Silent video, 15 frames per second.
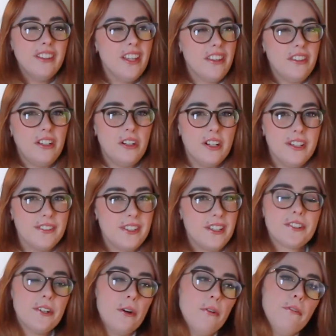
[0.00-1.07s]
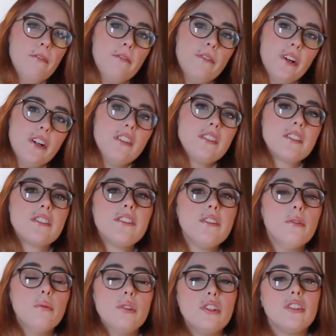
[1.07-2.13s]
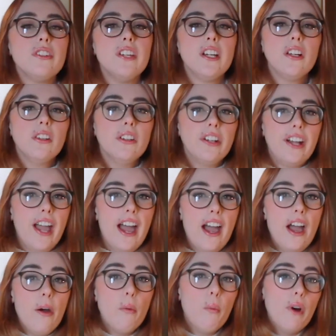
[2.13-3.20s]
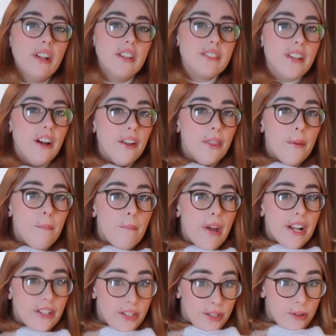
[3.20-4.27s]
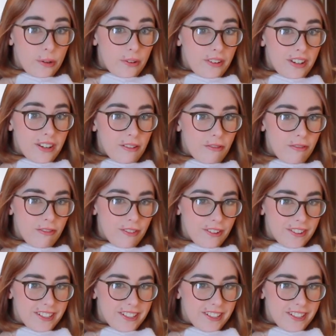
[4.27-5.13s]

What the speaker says: Nothing crazy. So first we should take a look at what is on the menu for